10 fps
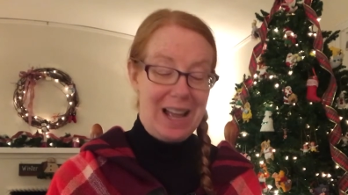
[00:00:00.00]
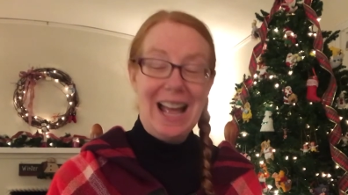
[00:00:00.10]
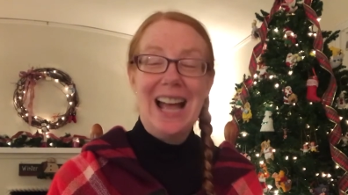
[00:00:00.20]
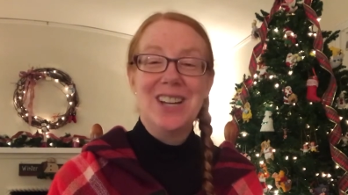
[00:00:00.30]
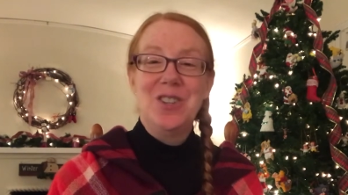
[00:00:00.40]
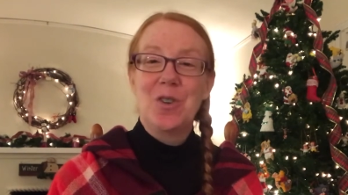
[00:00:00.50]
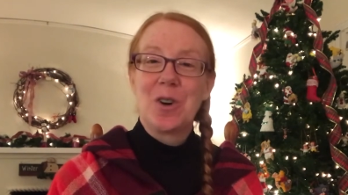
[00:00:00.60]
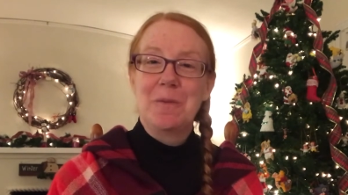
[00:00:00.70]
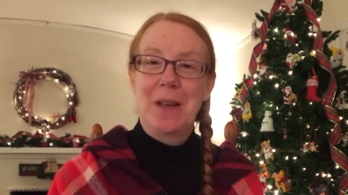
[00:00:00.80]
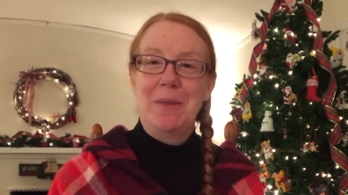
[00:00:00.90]
and your
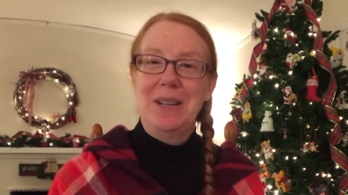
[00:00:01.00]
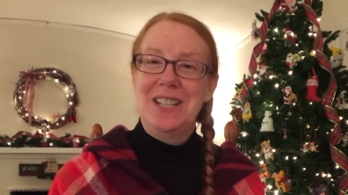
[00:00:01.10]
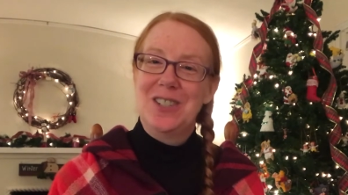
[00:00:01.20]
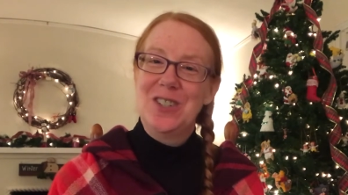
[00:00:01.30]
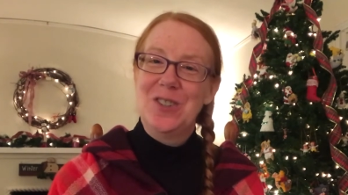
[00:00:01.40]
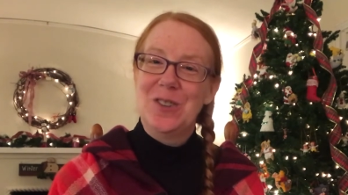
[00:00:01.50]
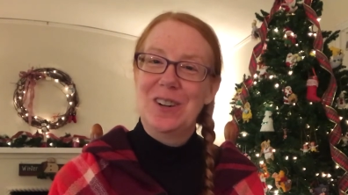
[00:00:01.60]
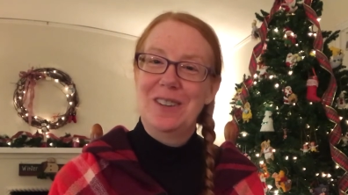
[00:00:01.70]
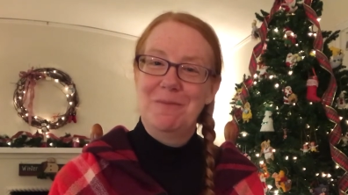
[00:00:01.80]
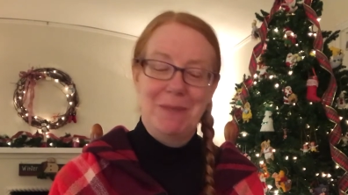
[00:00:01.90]
baby too,
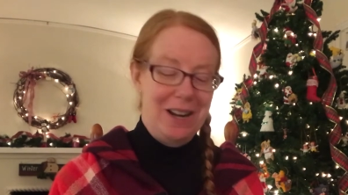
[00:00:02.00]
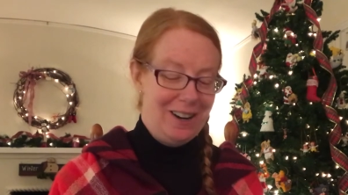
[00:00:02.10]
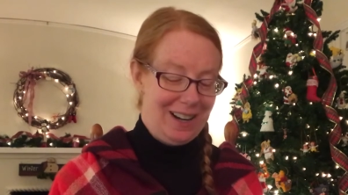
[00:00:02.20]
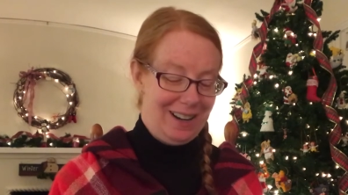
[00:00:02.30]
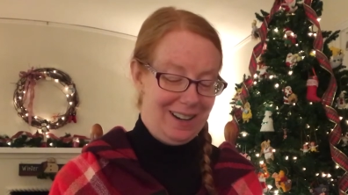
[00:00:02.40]
Mary."